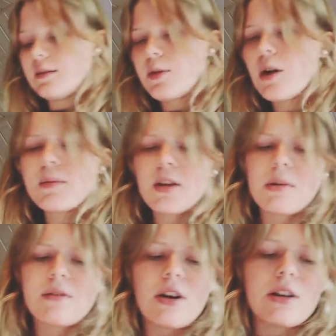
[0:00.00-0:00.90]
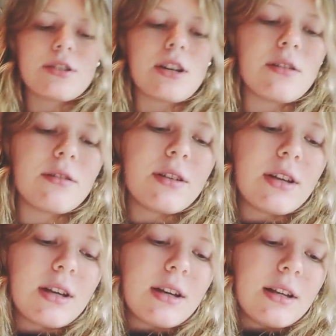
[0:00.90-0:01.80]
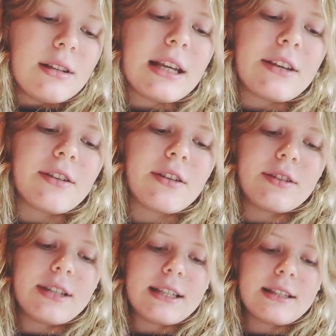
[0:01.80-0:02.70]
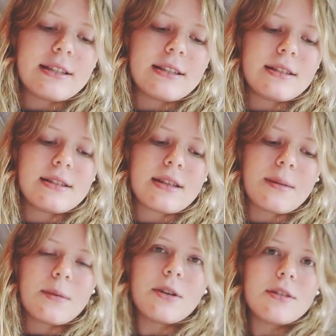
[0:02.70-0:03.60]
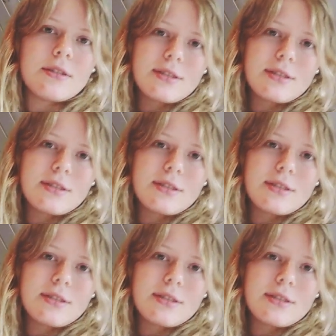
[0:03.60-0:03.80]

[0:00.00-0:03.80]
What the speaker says: probably on my vlog channel later this summer.